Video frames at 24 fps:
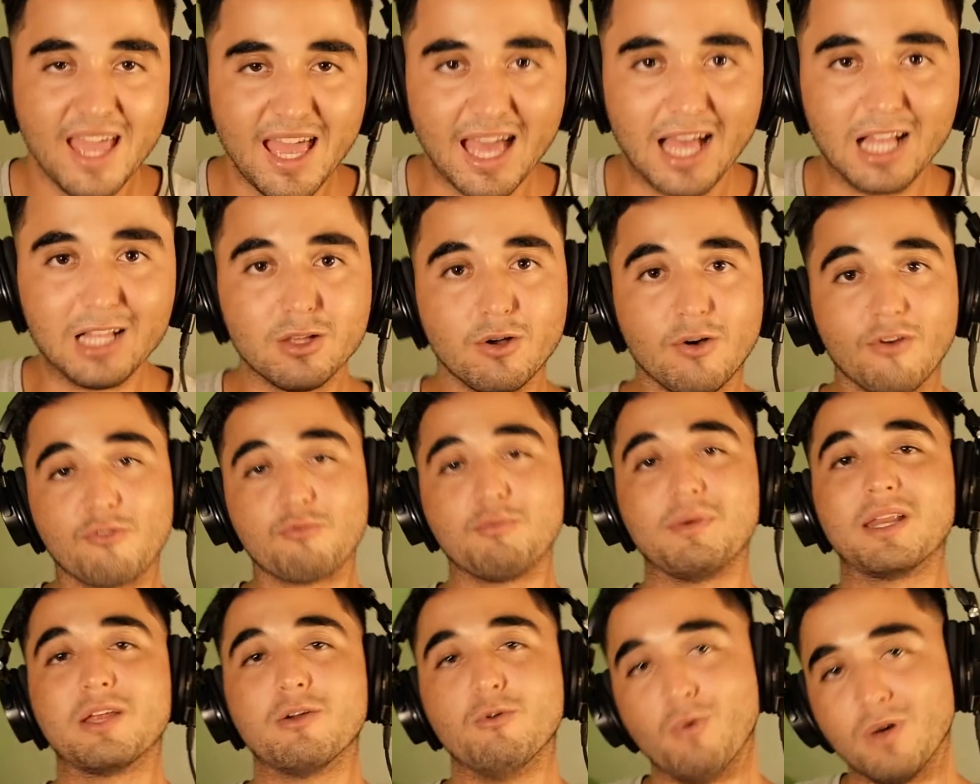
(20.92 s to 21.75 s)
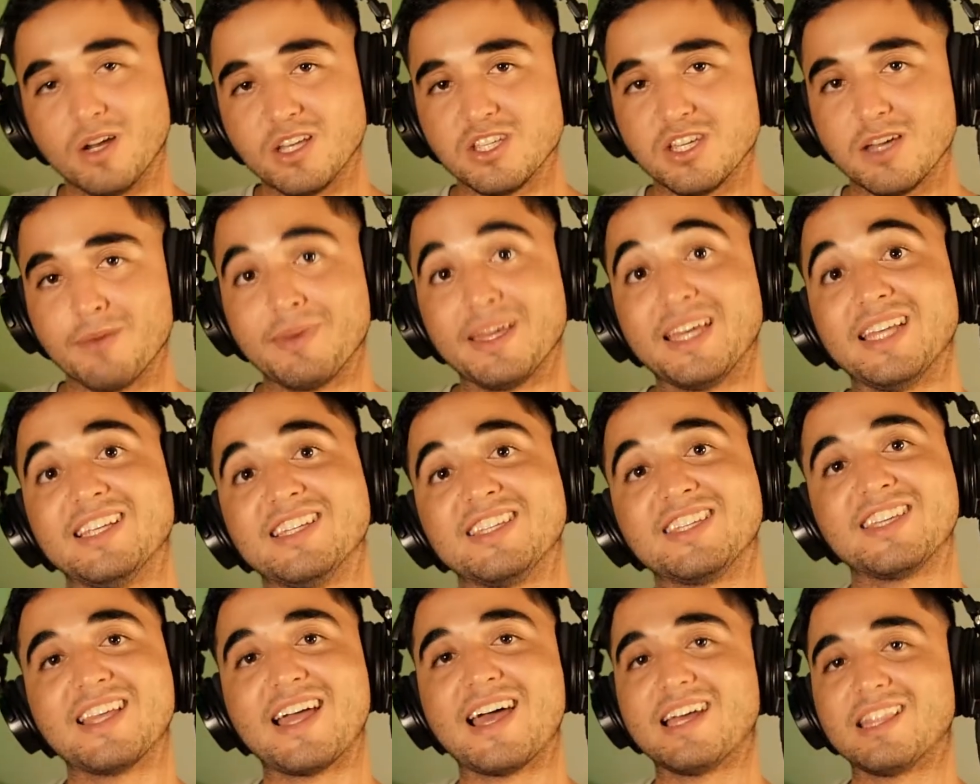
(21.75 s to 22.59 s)
Hello, everybody. What is up? It
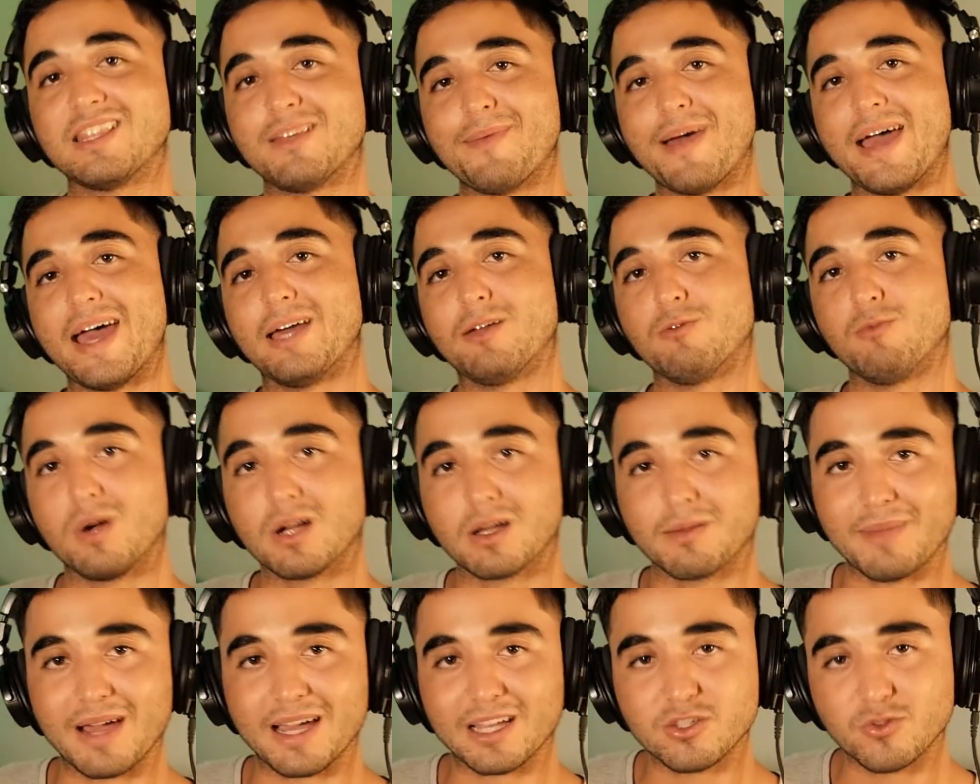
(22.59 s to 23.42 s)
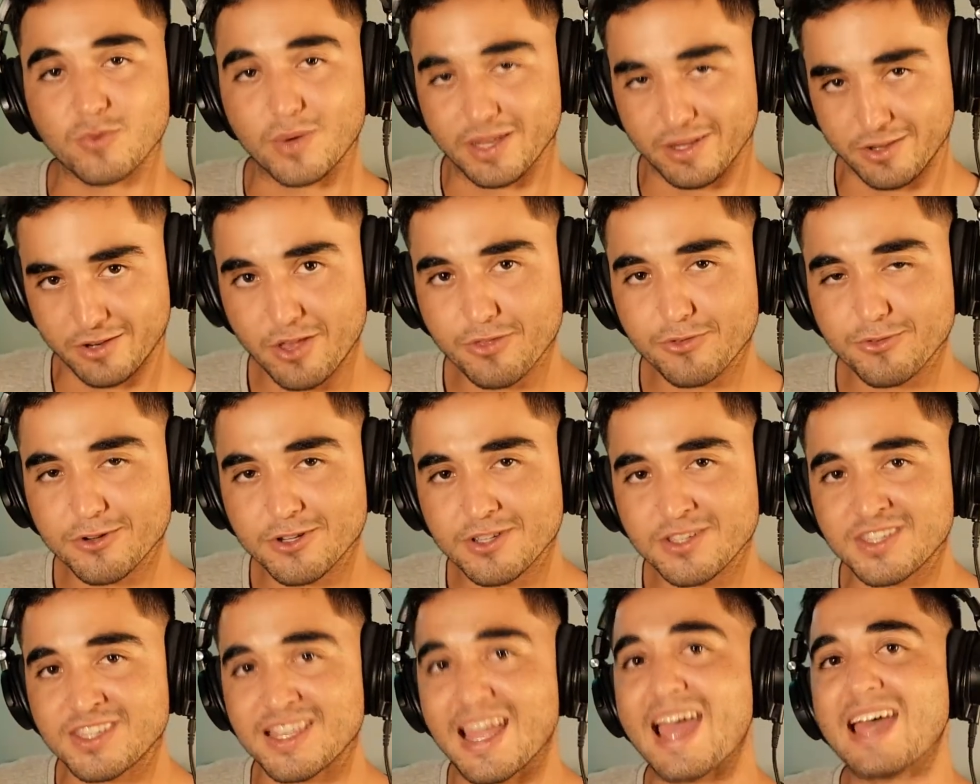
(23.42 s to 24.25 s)
is Stan the Man. Welcome back to another
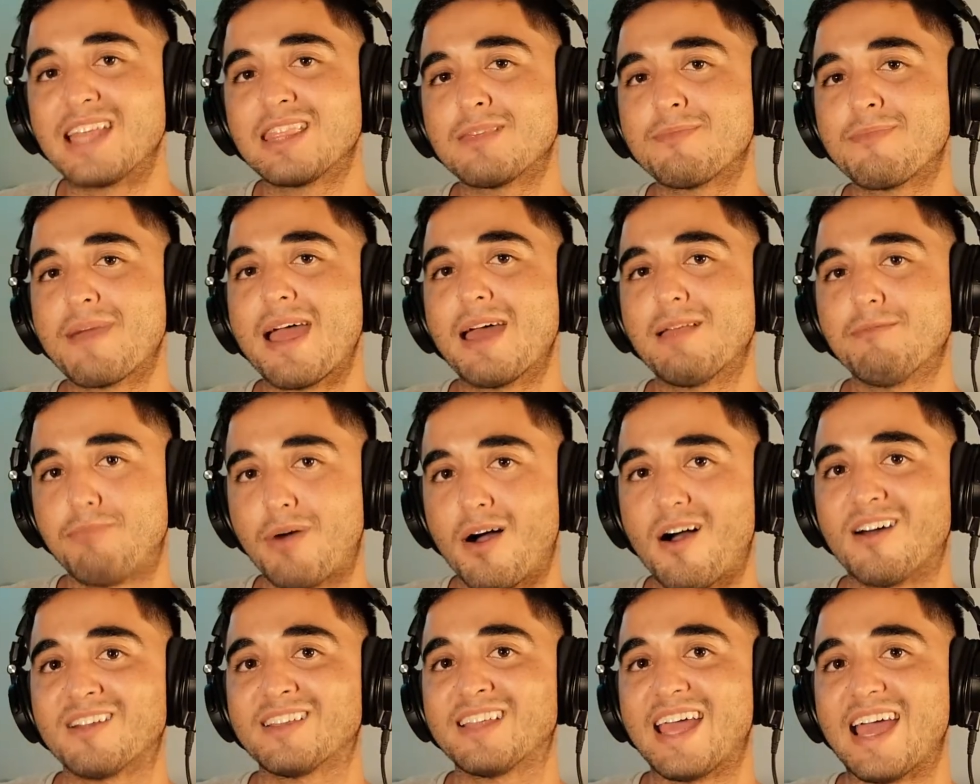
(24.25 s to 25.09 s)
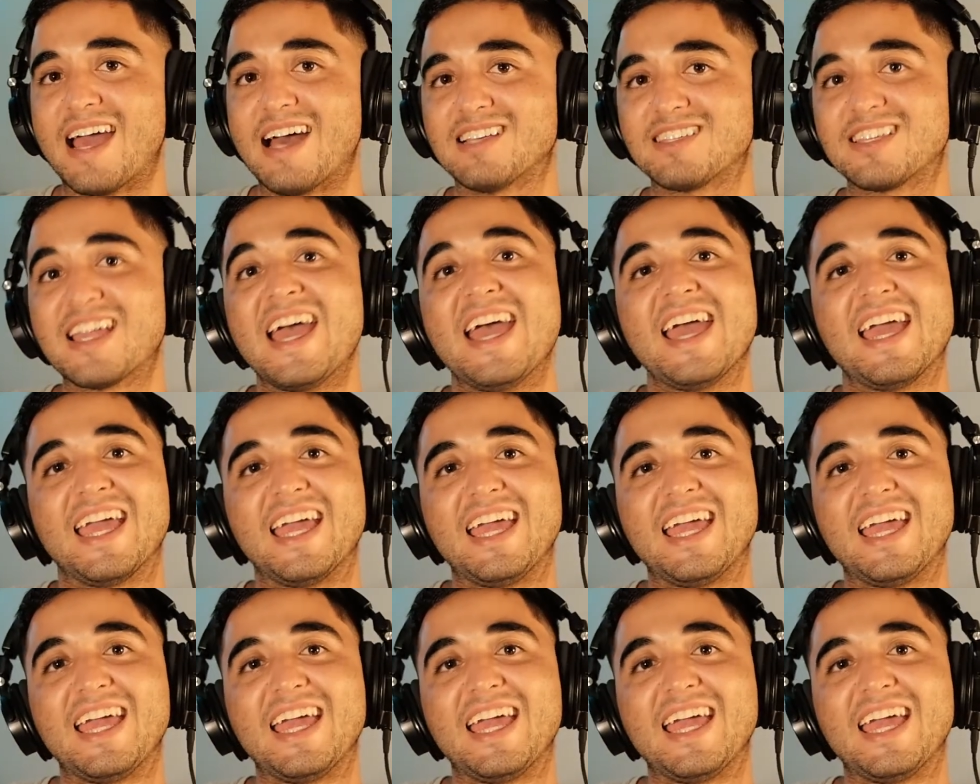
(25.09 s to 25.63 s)
Stan the Man podcast.